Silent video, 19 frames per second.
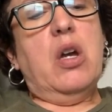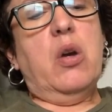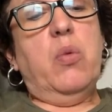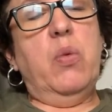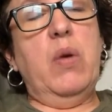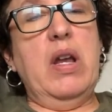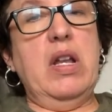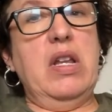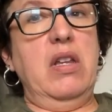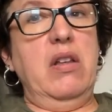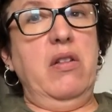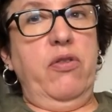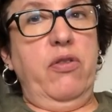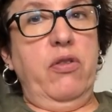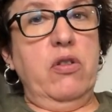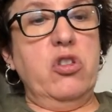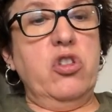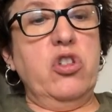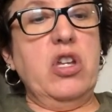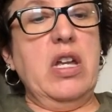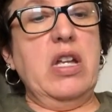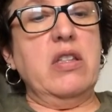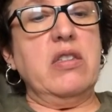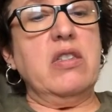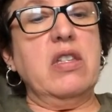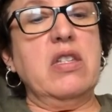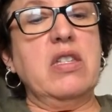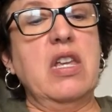waiting for a
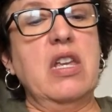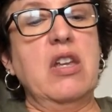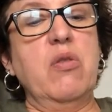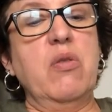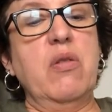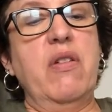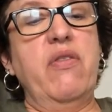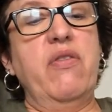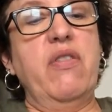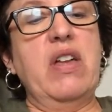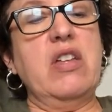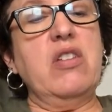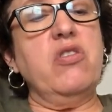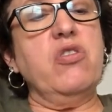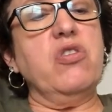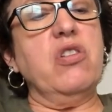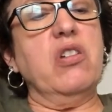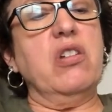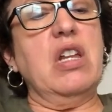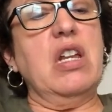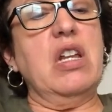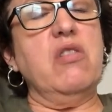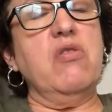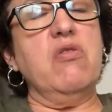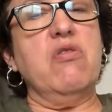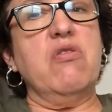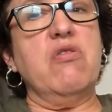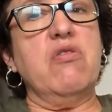chance to take revenge on
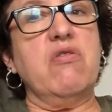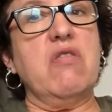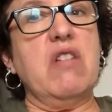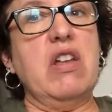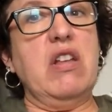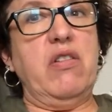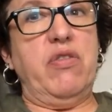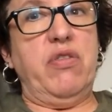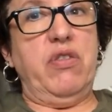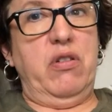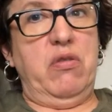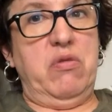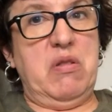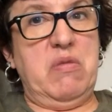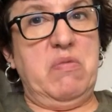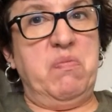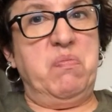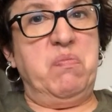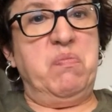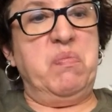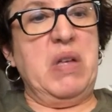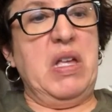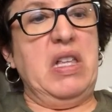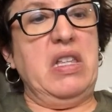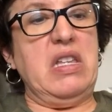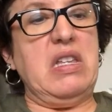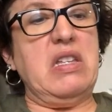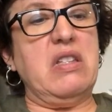ungrateful,
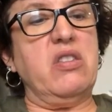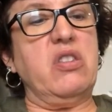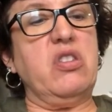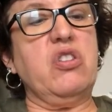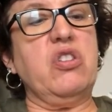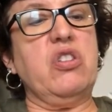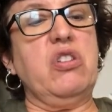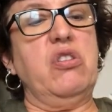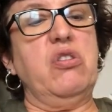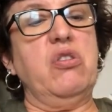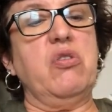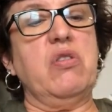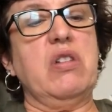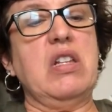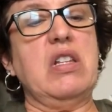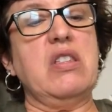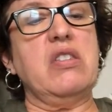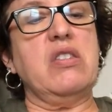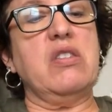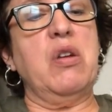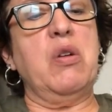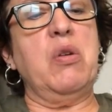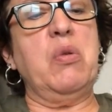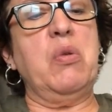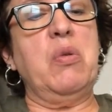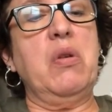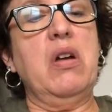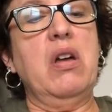rebellious children. And
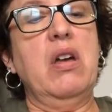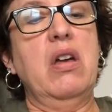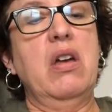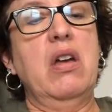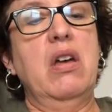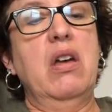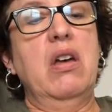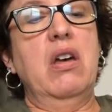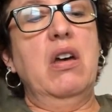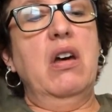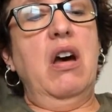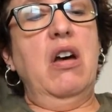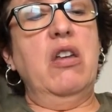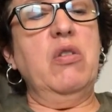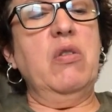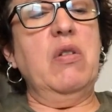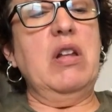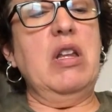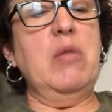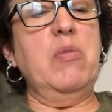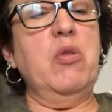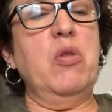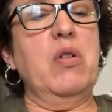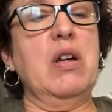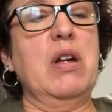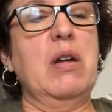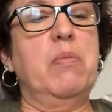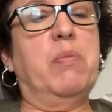so, are there any more
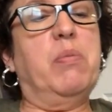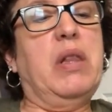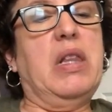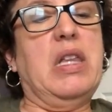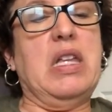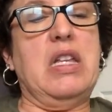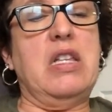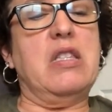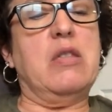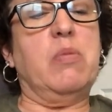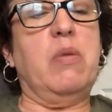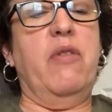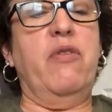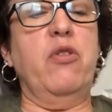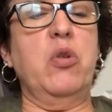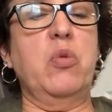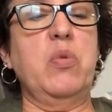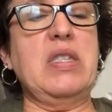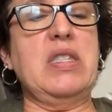complaints before we